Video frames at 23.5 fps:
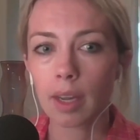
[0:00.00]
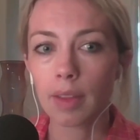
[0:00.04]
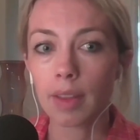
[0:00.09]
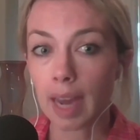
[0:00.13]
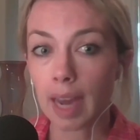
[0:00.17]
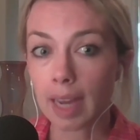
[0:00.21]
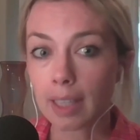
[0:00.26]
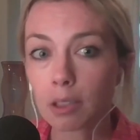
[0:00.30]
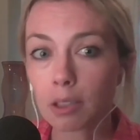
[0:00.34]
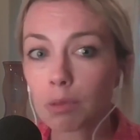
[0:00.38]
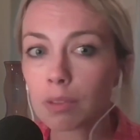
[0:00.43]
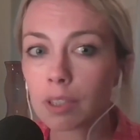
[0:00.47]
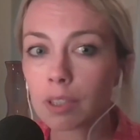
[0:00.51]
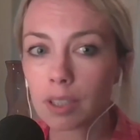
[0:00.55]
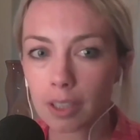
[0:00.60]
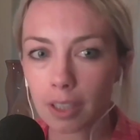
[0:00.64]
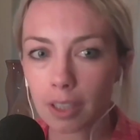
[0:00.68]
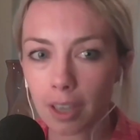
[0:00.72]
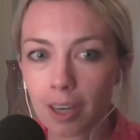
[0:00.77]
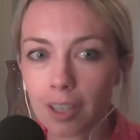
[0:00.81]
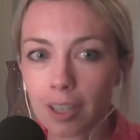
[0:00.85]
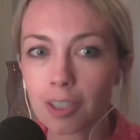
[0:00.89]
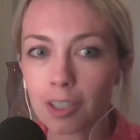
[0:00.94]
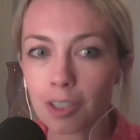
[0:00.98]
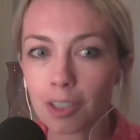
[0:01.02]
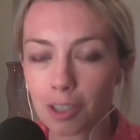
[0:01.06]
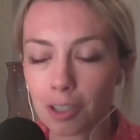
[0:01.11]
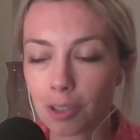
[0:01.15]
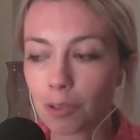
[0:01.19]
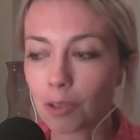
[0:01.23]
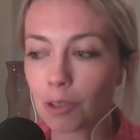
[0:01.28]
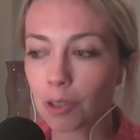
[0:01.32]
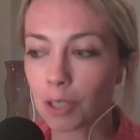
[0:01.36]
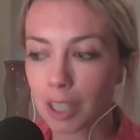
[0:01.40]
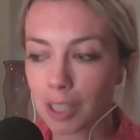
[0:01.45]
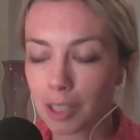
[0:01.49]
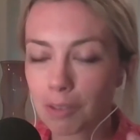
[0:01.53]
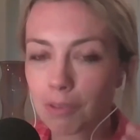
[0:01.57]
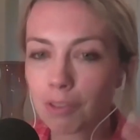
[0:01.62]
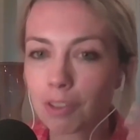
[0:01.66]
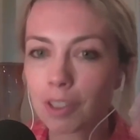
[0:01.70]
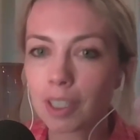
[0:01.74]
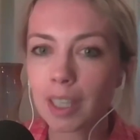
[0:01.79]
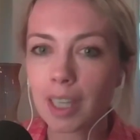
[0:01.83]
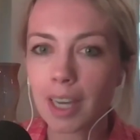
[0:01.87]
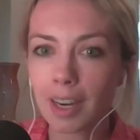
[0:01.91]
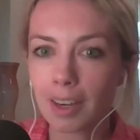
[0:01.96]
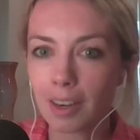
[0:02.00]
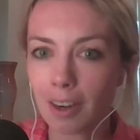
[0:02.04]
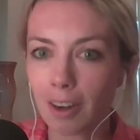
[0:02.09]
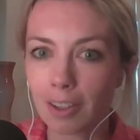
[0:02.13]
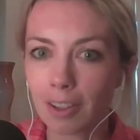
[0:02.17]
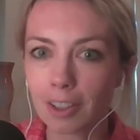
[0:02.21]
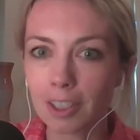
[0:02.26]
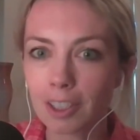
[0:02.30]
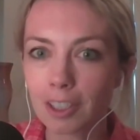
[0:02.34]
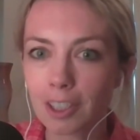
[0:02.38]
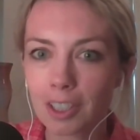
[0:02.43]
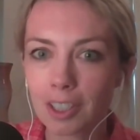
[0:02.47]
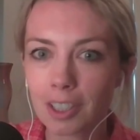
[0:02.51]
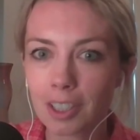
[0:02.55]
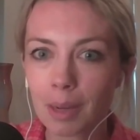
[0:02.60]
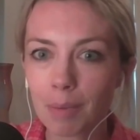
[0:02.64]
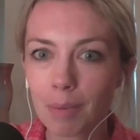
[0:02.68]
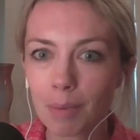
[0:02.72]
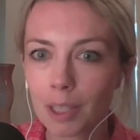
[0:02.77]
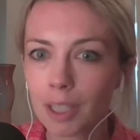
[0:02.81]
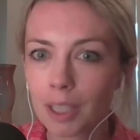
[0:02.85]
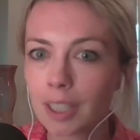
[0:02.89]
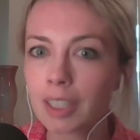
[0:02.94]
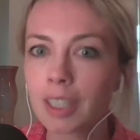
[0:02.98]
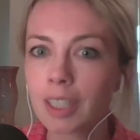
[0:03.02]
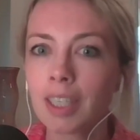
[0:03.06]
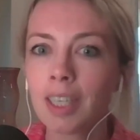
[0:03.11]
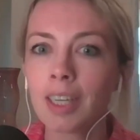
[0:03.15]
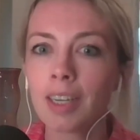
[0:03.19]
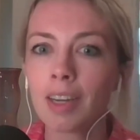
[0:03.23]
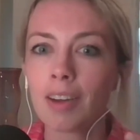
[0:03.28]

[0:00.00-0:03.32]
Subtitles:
That's really hard to do. Transferring that knowledge to someone